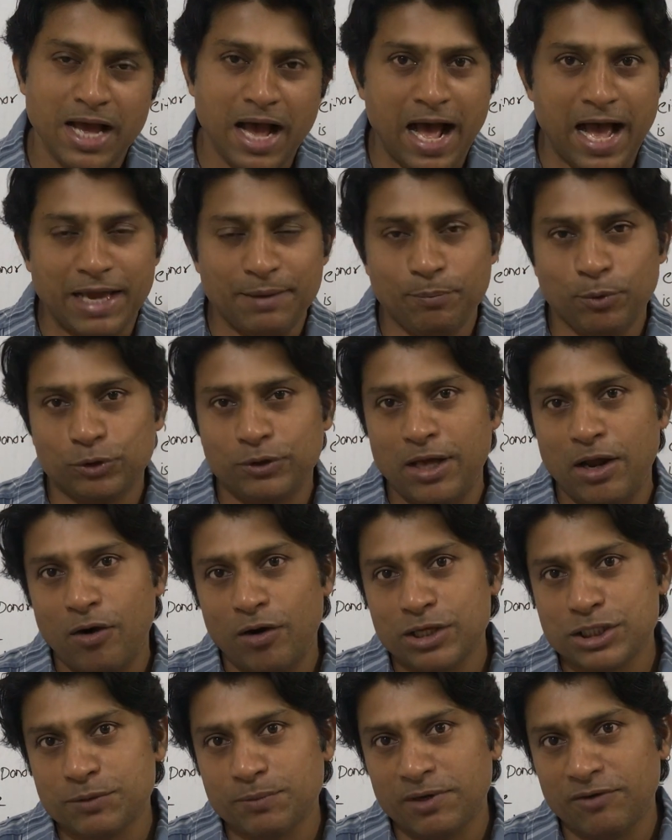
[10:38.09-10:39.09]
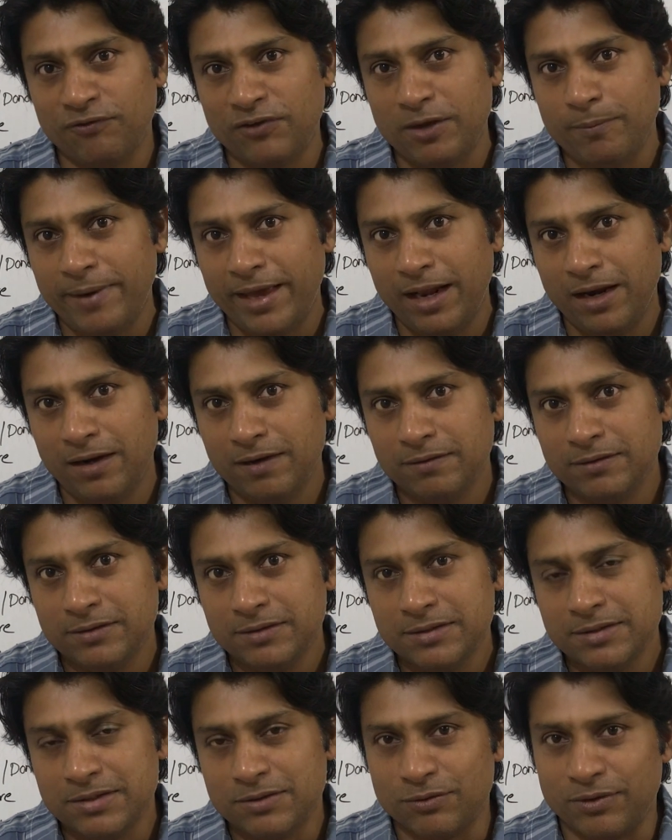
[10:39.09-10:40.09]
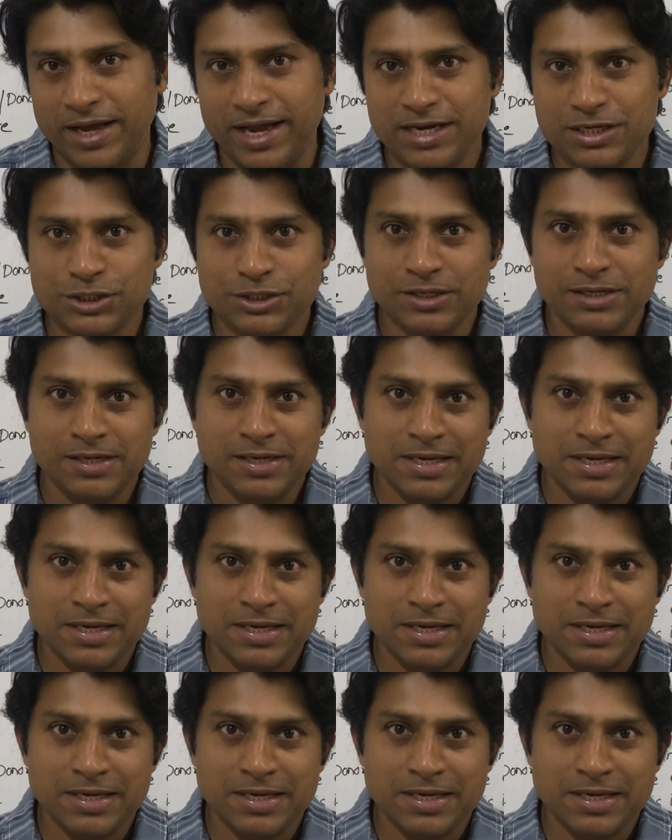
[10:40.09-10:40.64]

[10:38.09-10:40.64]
hypothyroidism in female, right?